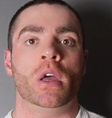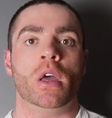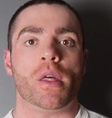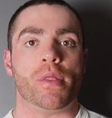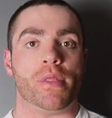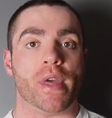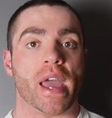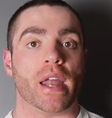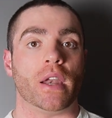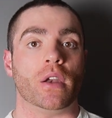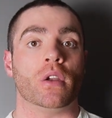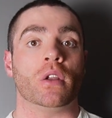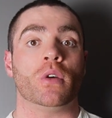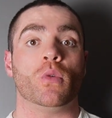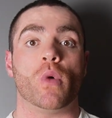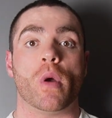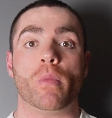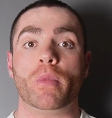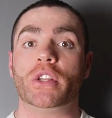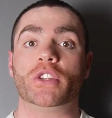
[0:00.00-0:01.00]
then
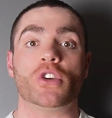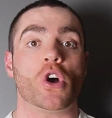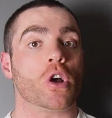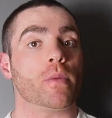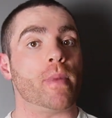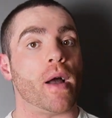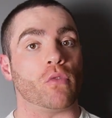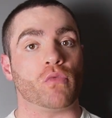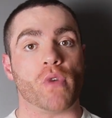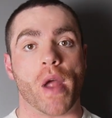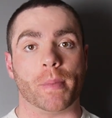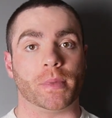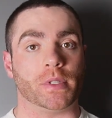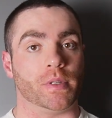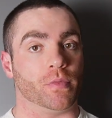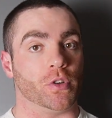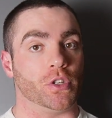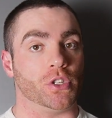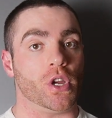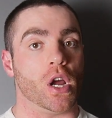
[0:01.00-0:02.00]
when we talk about reps
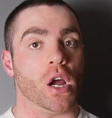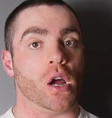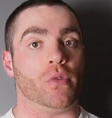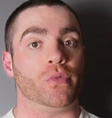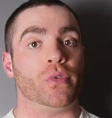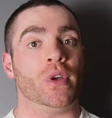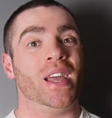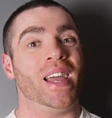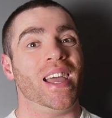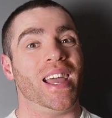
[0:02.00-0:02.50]
in reserve,